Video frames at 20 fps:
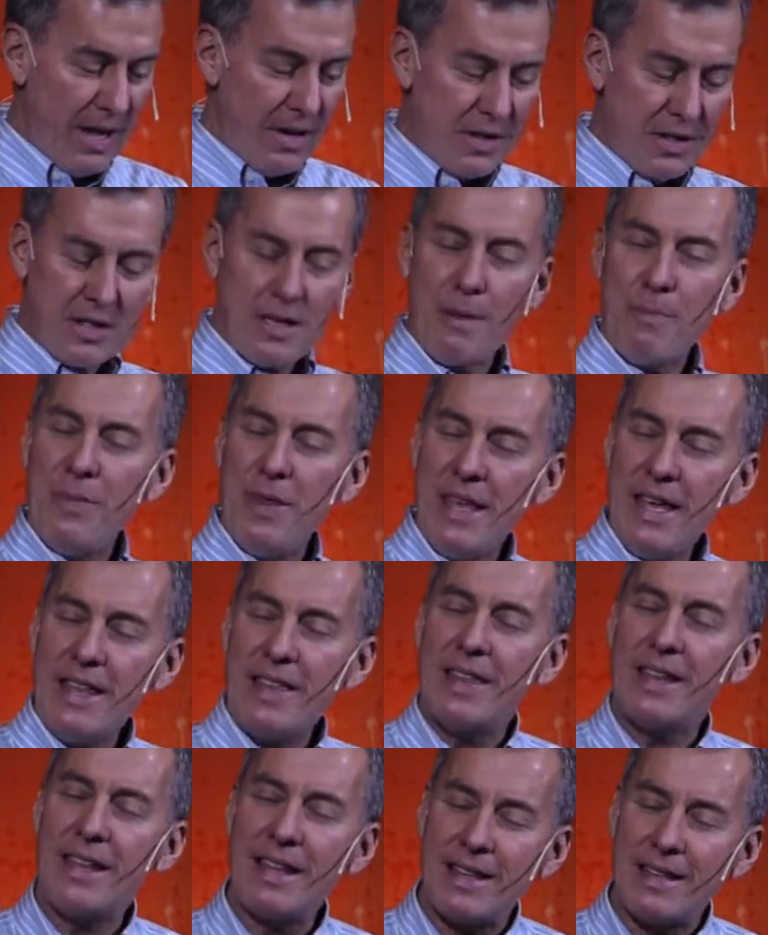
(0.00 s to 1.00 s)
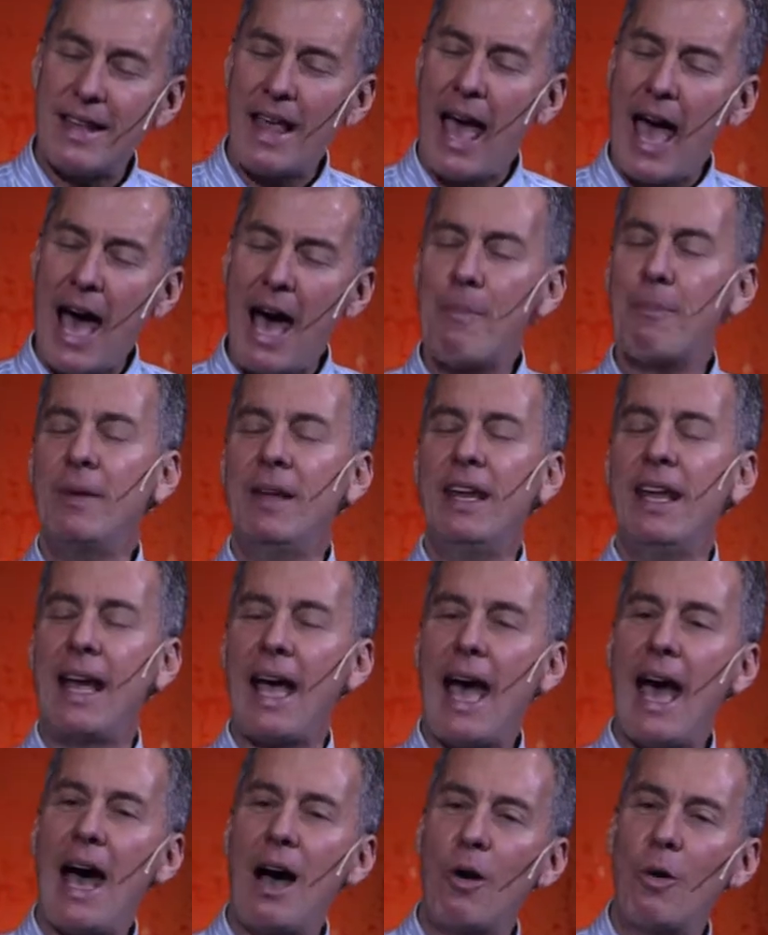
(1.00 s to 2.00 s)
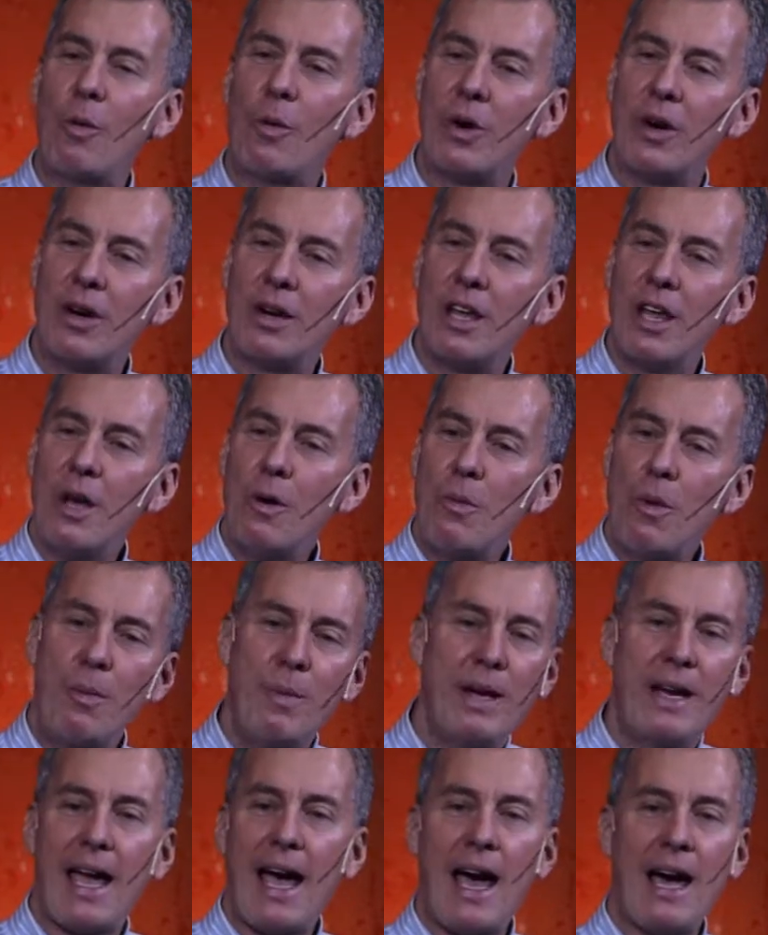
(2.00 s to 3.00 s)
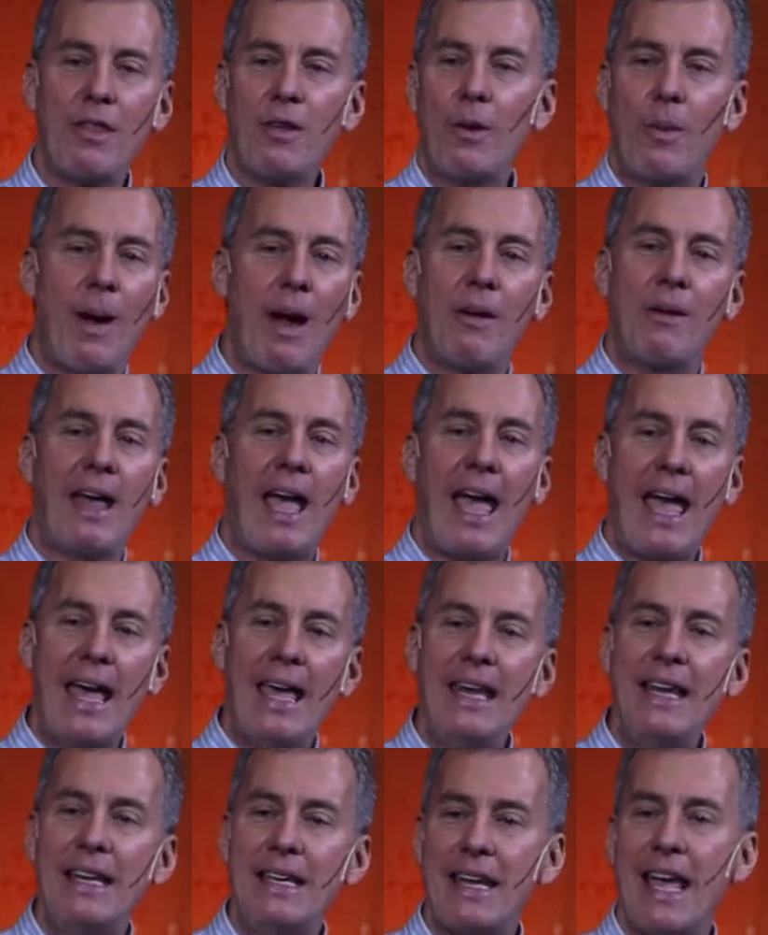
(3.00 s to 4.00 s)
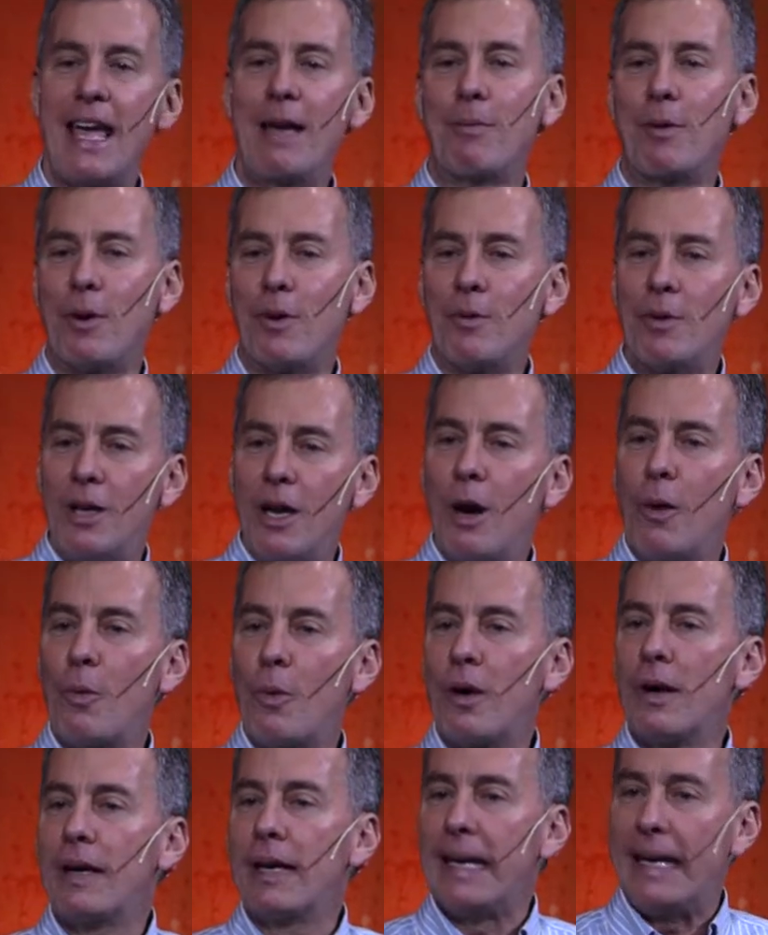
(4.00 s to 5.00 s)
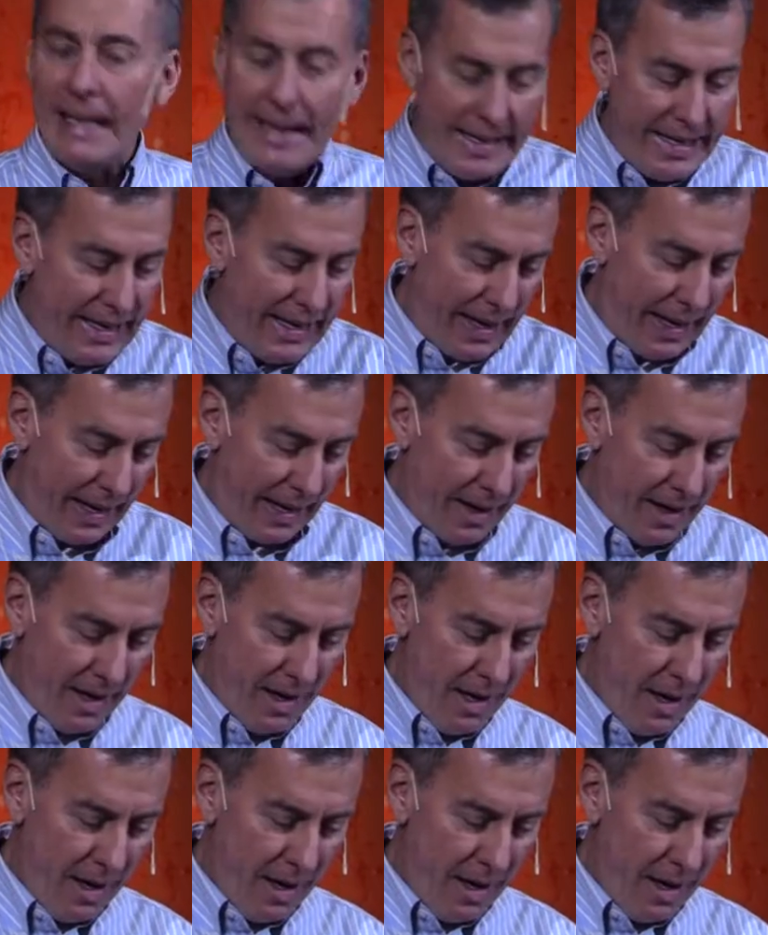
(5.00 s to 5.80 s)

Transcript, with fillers: There's something that's happening outward when we gather around any table. You know, we're eating.